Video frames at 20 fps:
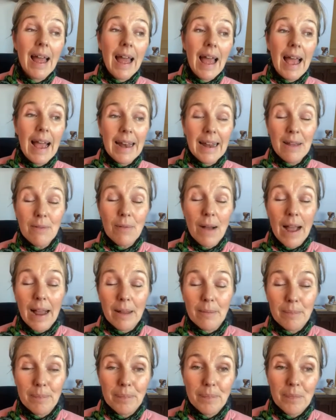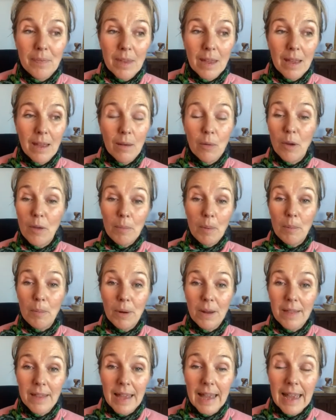Anyway, we've been
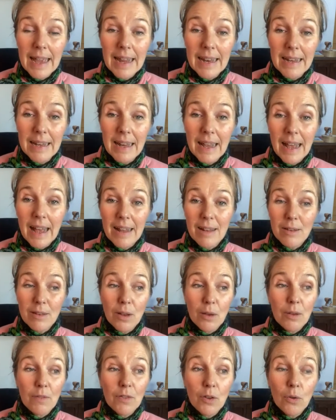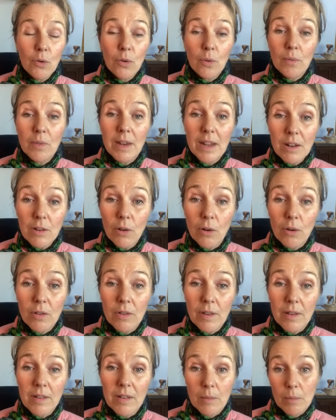breathing it in. And so if your detox
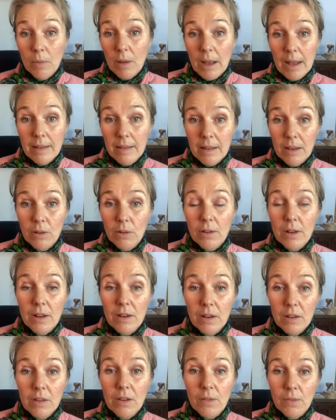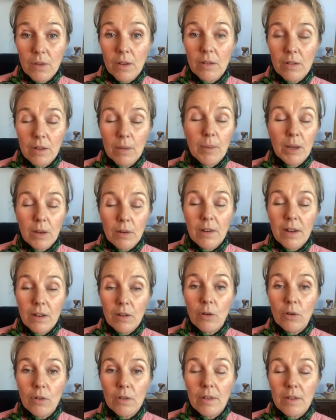system, as in your digestive system and your
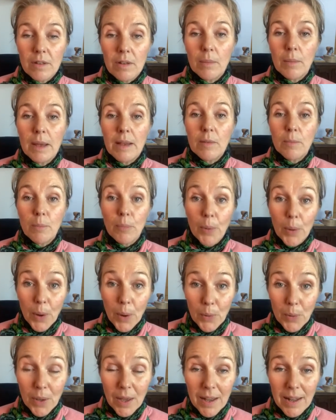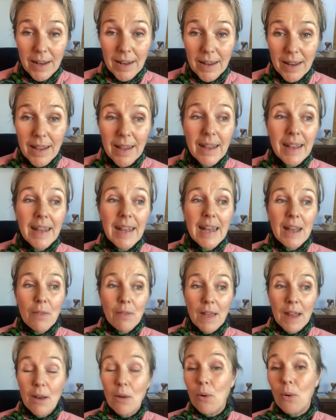detox system, is broken,
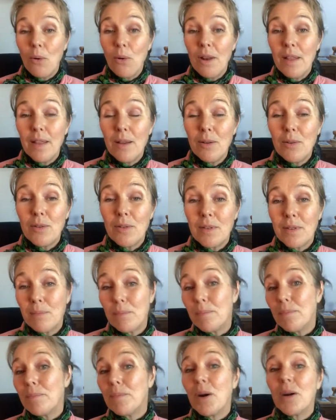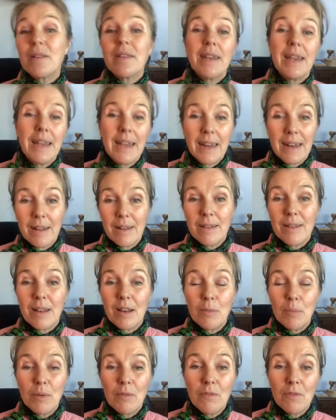then all of those particulates that
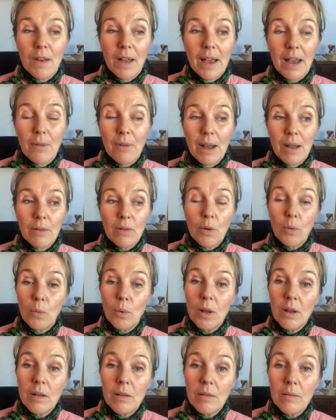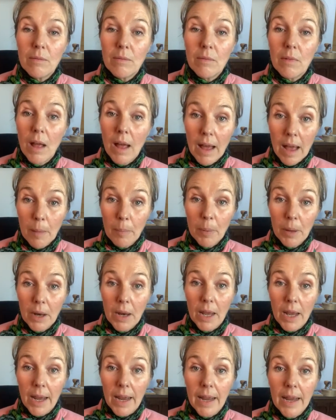have been flying around will
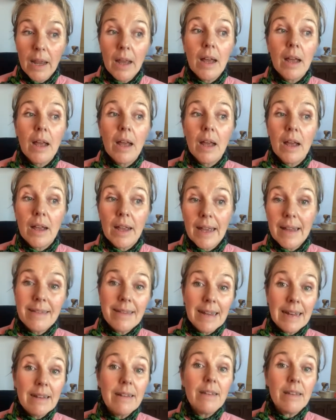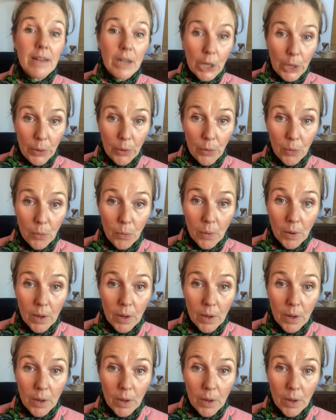happily get into you,